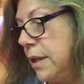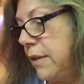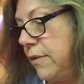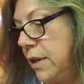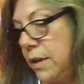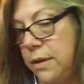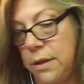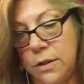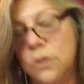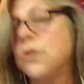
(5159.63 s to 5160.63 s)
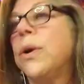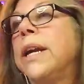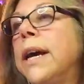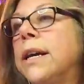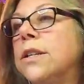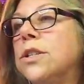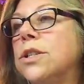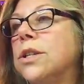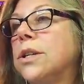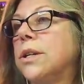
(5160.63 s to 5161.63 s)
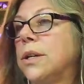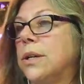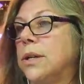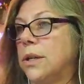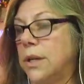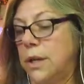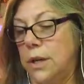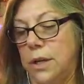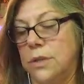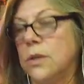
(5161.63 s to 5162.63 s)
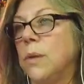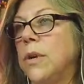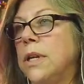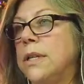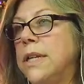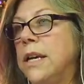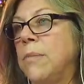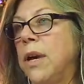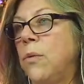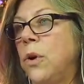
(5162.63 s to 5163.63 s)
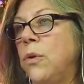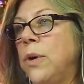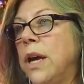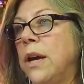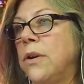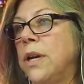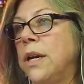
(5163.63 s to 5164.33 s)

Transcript: to give it a straight edge. So I'm going to take my rotary cutter